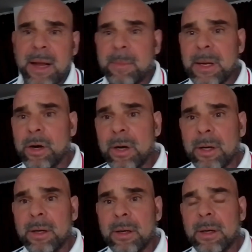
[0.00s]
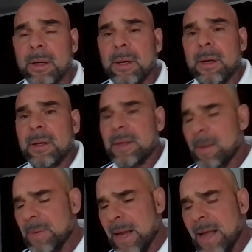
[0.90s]
got me hurt.
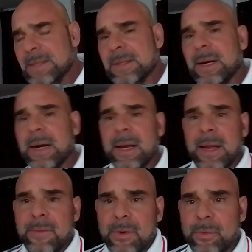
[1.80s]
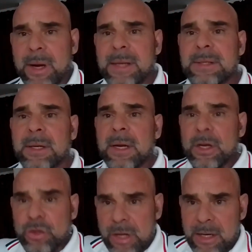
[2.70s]
That'd be asinine. I gave it a rest,
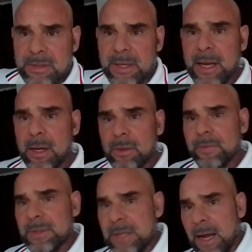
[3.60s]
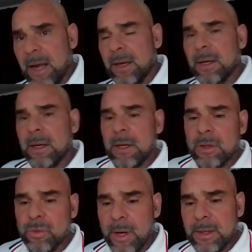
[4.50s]
changed the angle of attack,
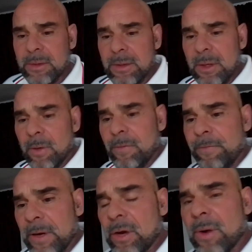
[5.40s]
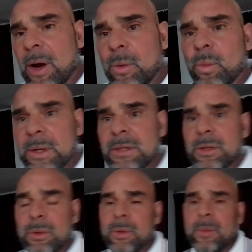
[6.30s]
tried to, figure out what to
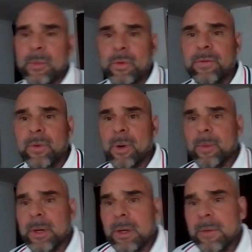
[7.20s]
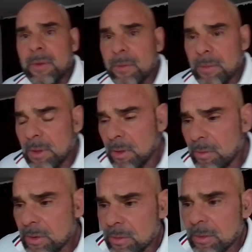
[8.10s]
do to move forward.
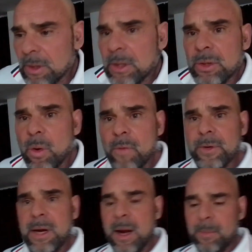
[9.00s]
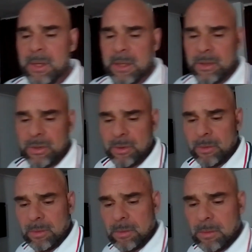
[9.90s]
You overcome the issue